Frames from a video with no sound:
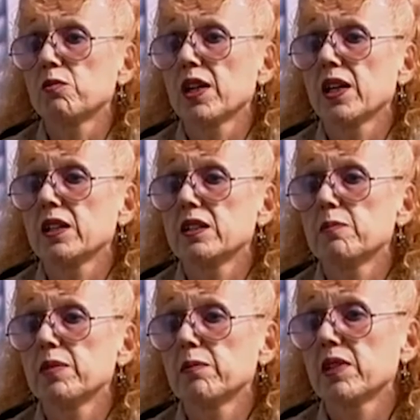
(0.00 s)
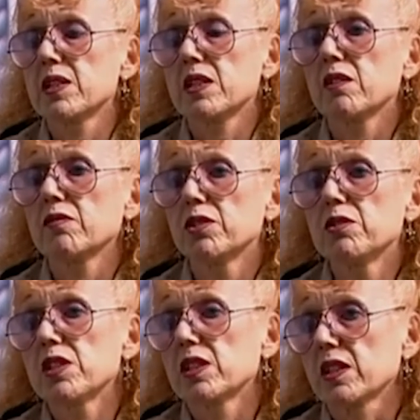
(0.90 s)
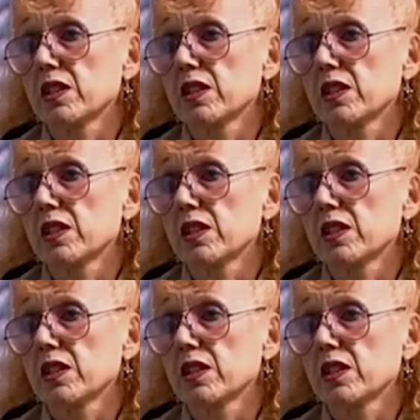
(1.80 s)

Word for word: a way to be myself using it.